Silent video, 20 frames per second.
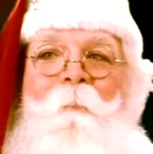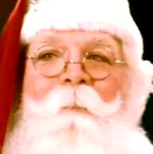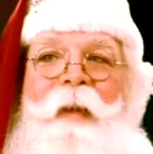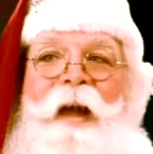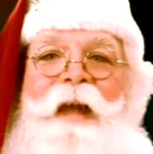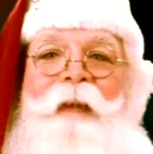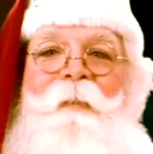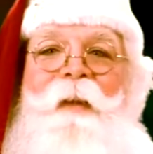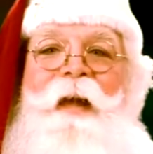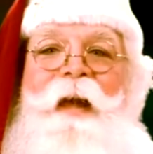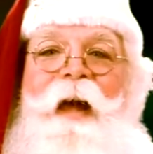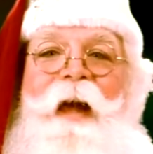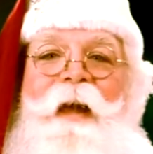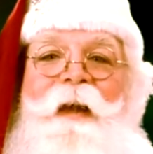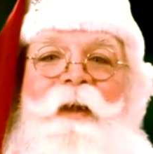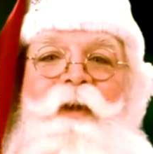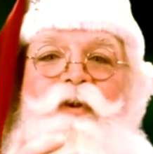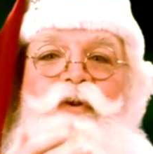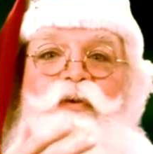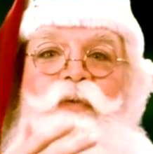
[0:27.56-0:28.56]
Maybe I
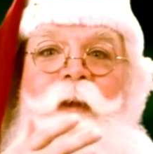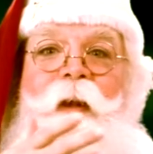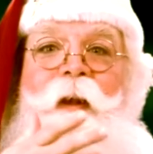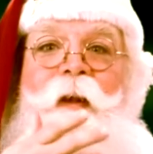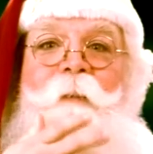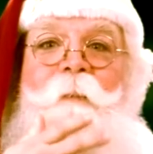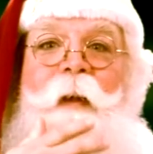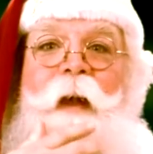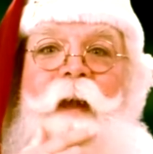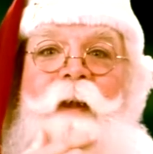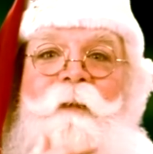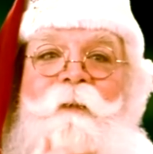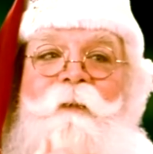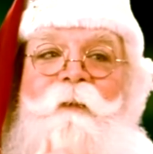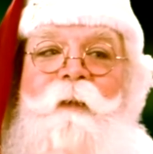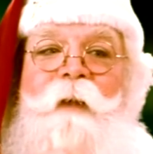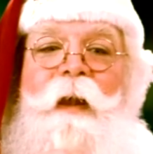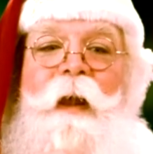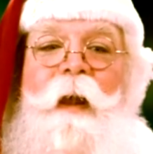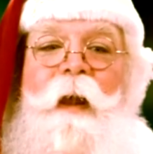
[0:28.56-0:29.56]
could trade my
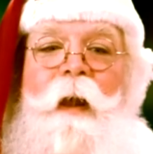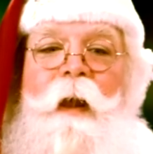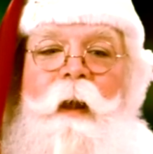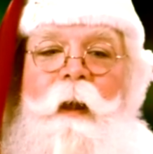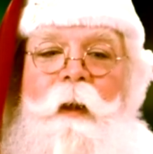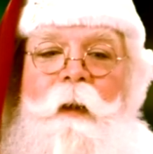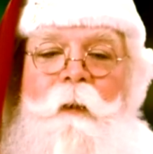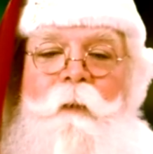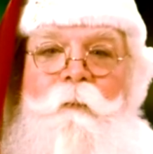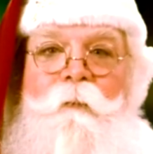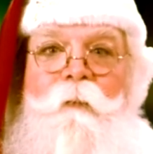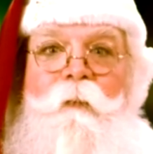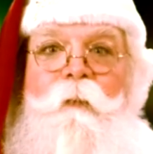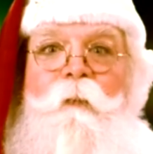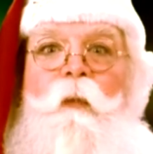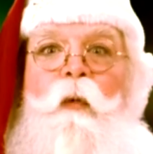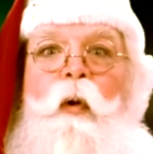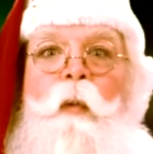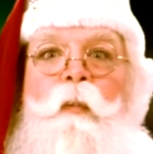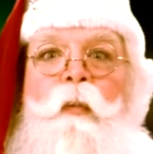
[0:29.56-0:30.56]
sleigh
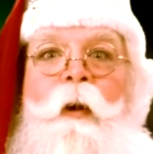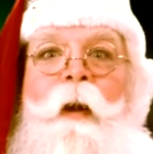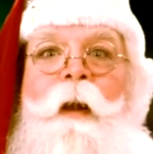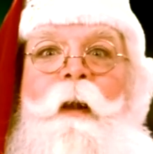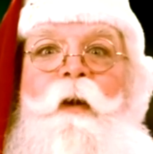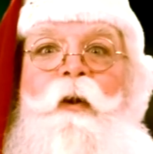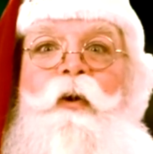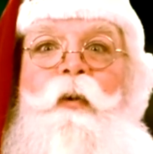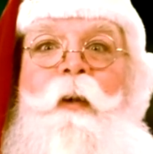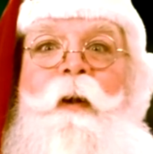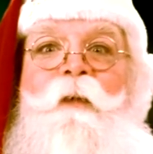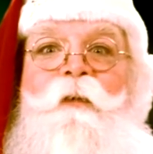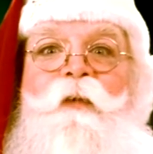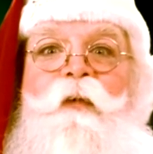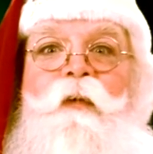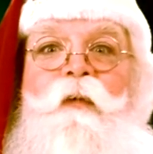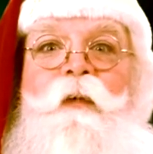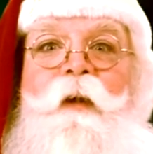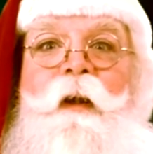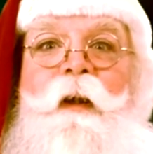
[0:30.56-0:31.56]
for a brand new
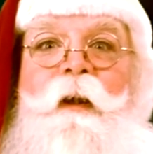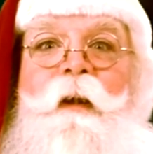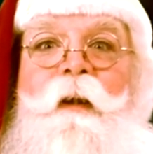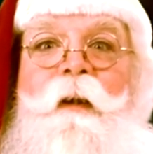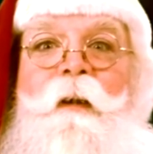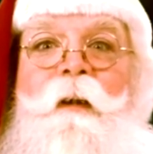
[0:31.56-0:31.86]
SUV.